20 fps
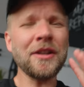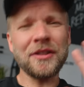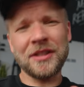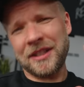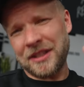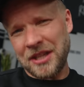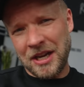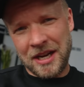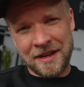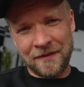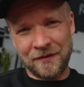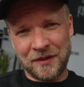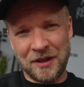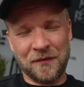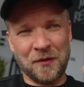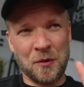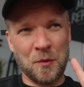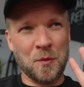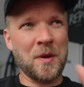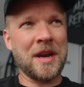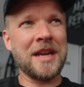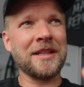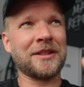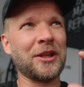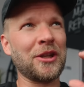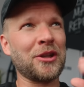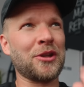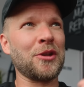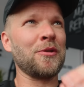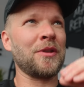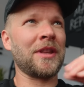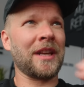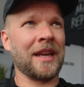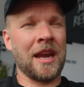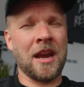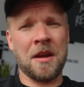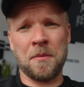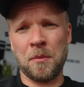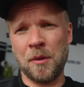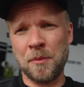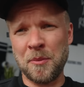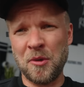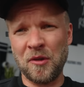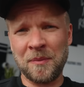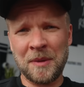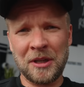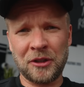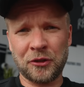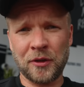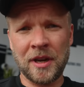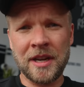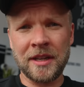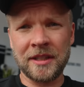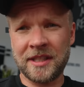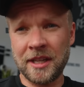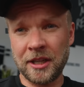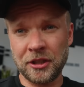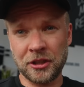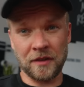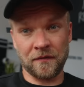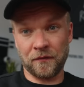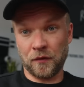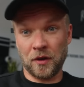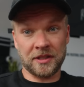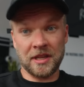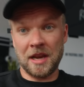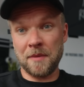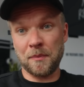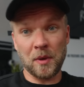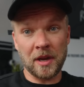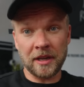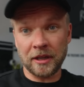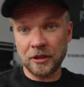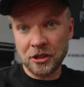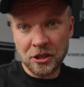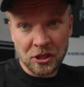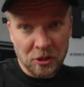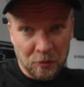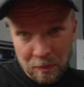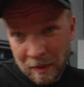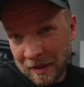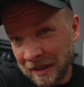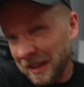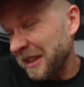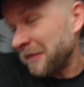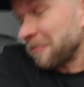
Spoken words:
there's a ton of different ways to do the camera movement transition. For example, I could just spin like...